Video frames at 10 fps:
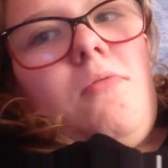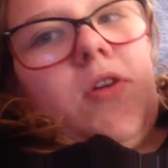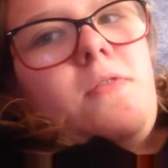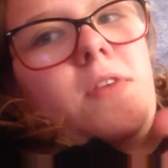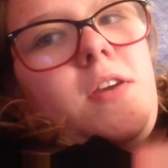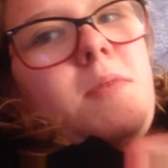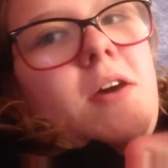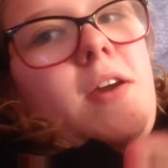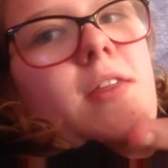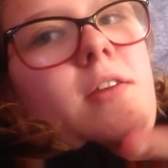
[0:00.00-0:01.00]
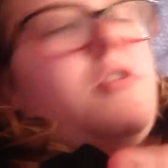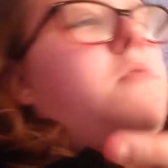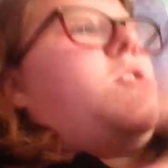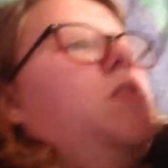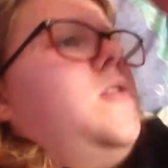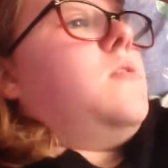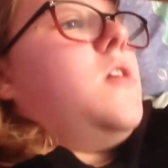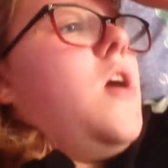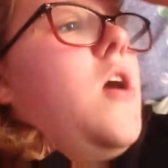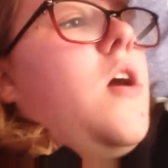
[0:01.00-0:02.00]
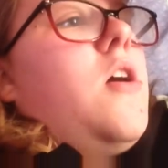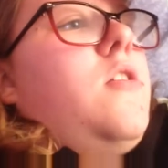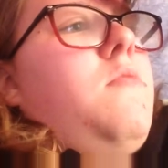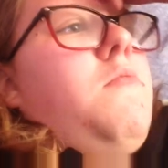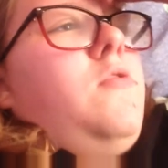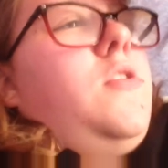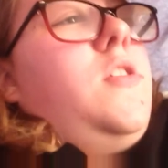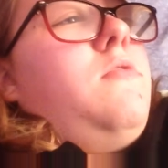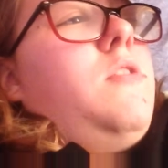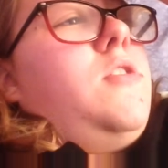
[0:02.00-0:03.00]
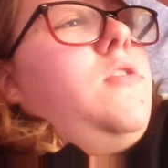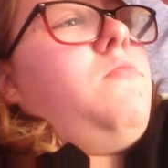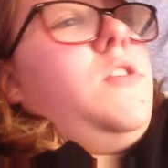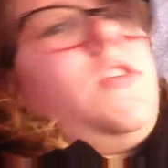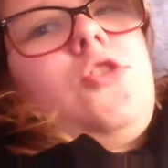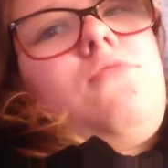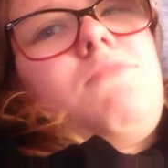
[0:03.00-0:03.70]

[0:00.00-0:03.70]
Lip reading: what you think about that in the comments. Also, I just wanted to